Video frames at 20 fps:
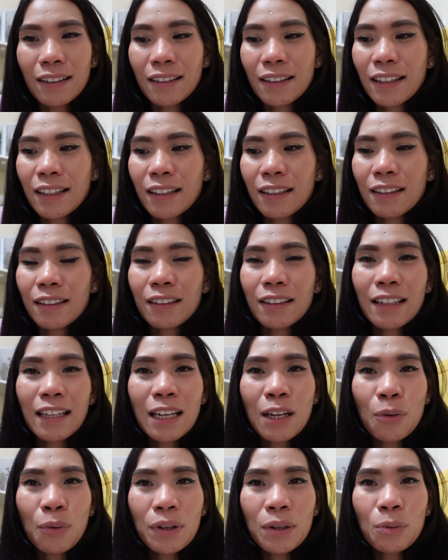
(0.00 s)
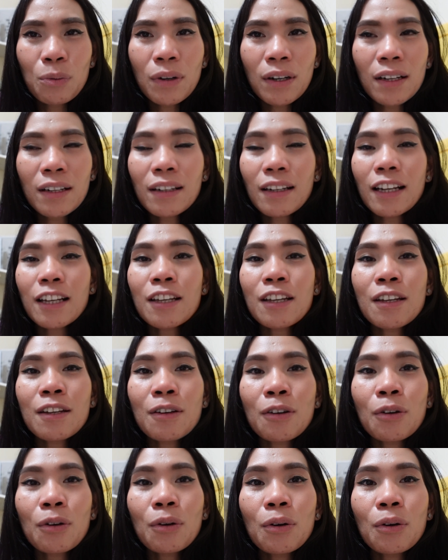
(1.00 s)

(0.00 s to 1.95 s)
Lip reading: like liquid one. I